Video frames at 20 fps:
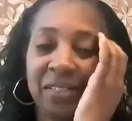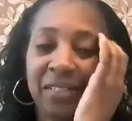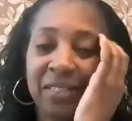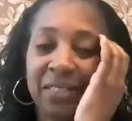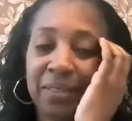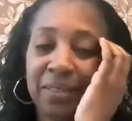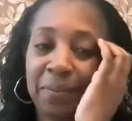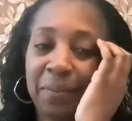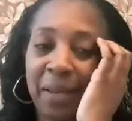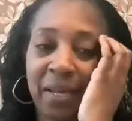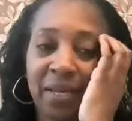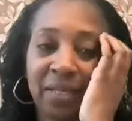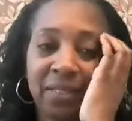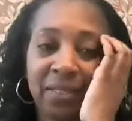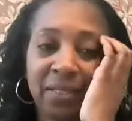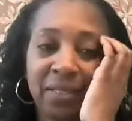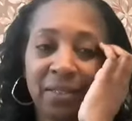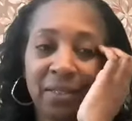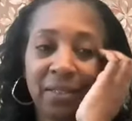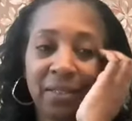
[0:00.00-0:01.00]
it's
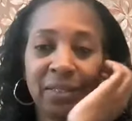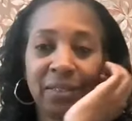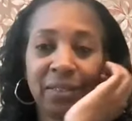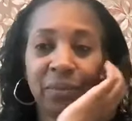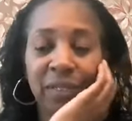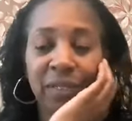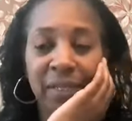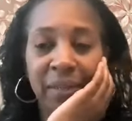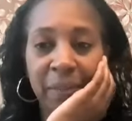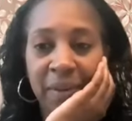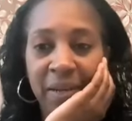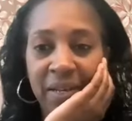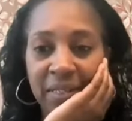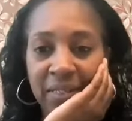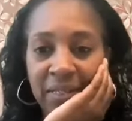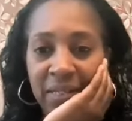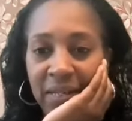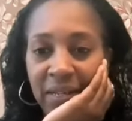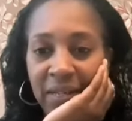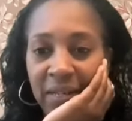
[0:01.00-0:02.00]
amazing. It's really
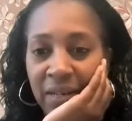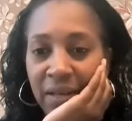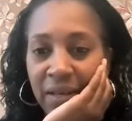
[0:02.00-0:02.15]
amazing.